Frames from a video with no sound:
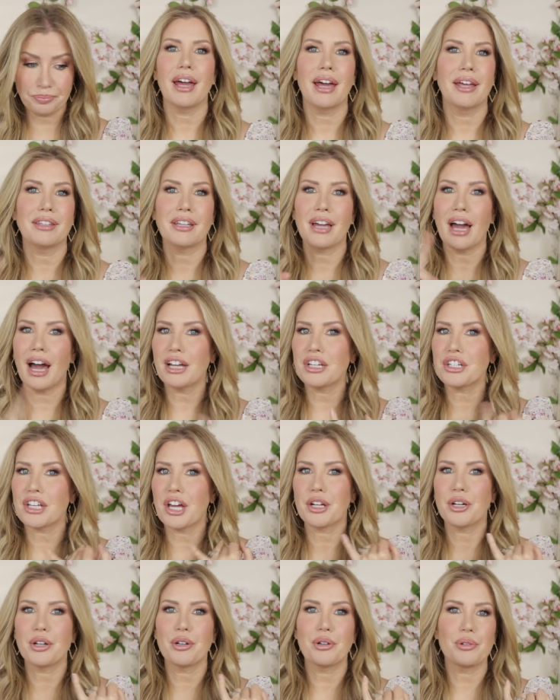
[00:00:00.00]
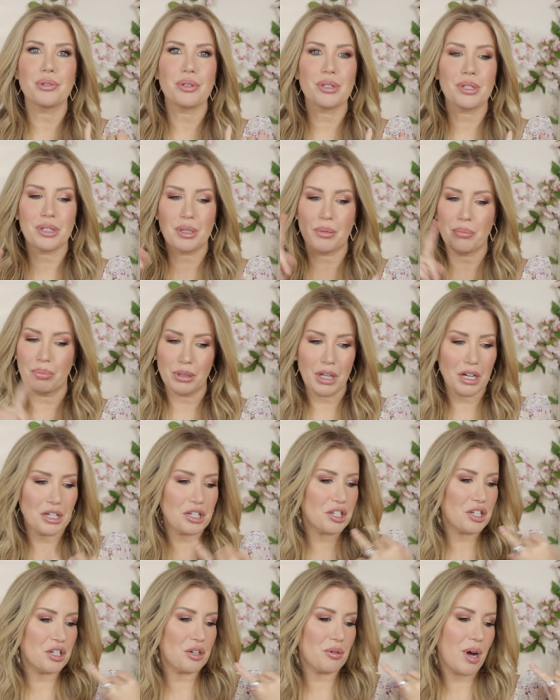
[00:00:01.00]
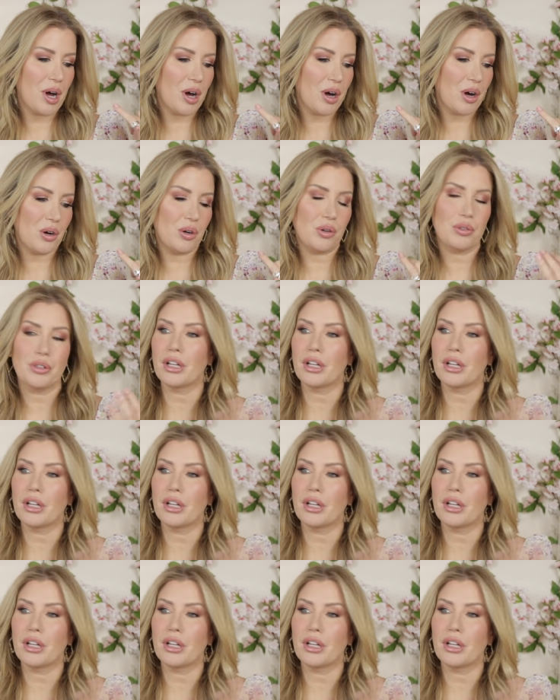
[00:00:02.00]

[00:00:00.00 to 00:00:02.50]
And the eyeshadows, the blush duo,